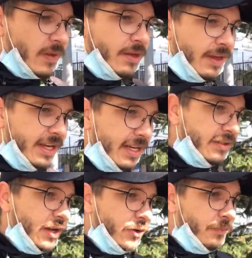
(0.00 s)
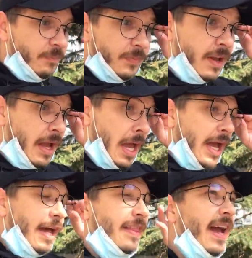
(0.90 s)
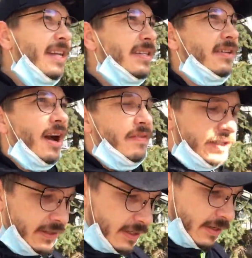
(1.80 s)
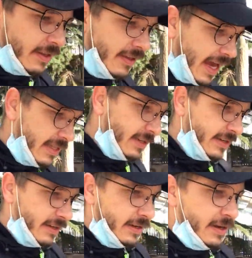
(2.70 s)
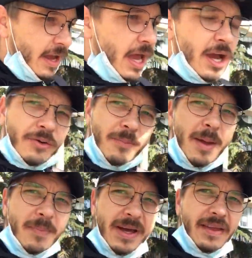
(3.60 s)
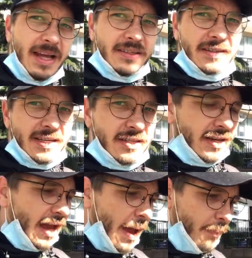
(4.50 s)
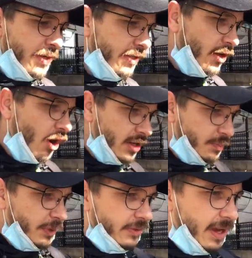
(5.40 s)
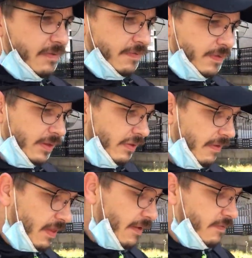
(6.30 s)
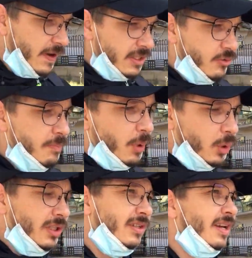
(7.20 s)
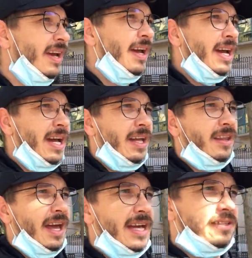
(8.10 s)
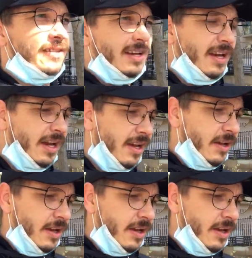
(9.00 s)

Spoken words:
They did so. They discovered that, remember that this happened in a hospital. They first reported that the